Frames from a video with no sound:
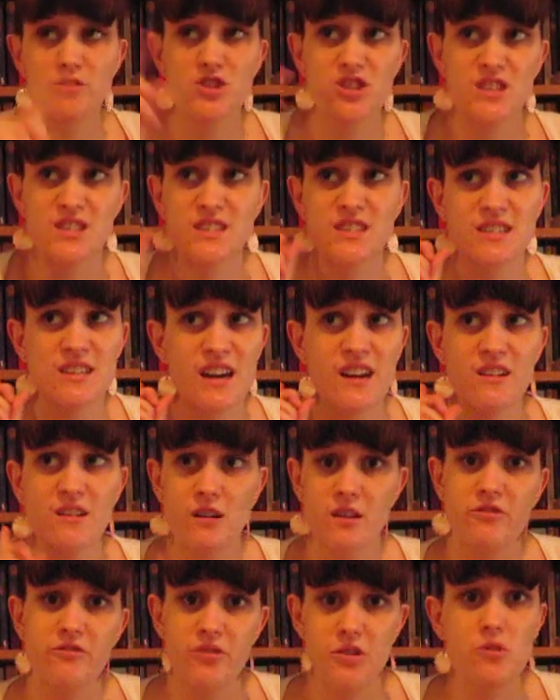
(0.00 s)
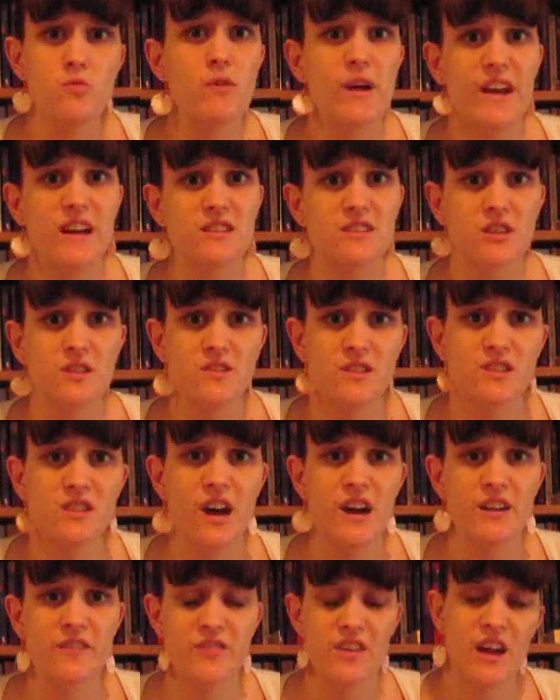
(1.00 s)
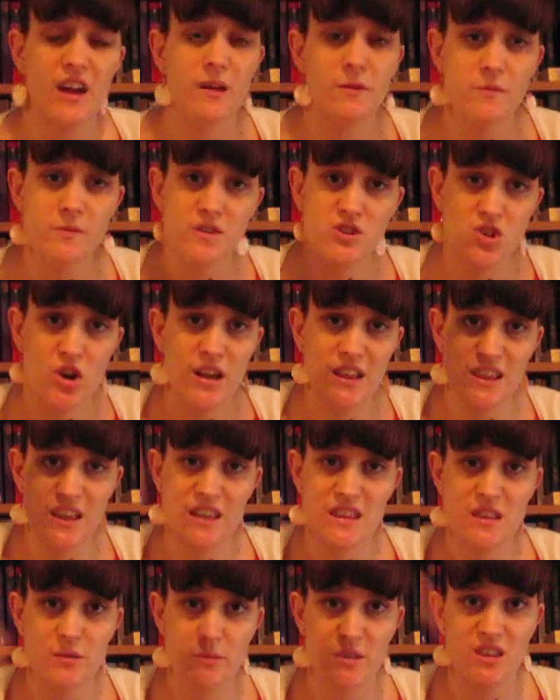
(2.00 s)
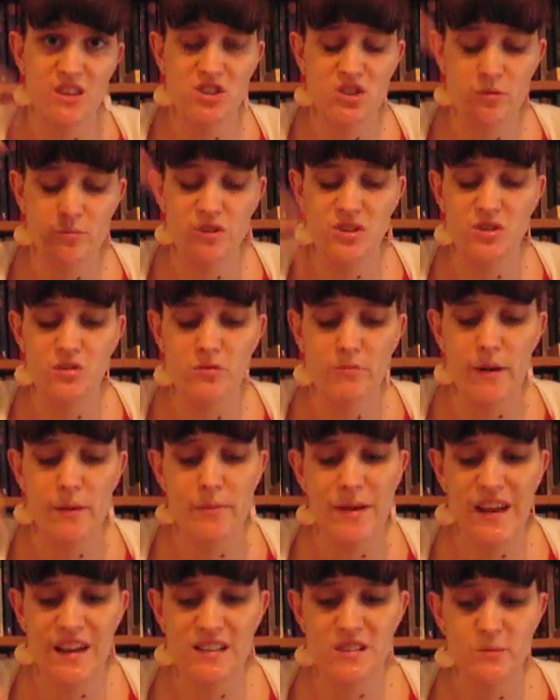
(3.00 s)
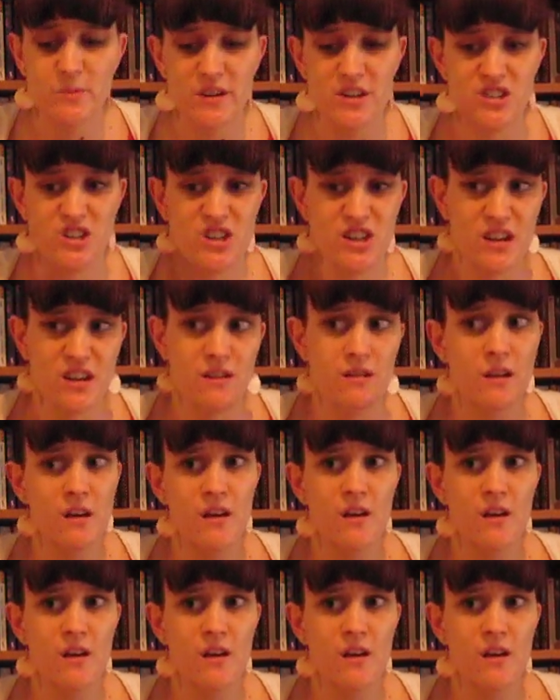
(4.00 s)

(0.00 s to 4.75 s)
she's done a few rants on this kind of thing, and I'm going to try and link them in the doobly-doo in my pants, because she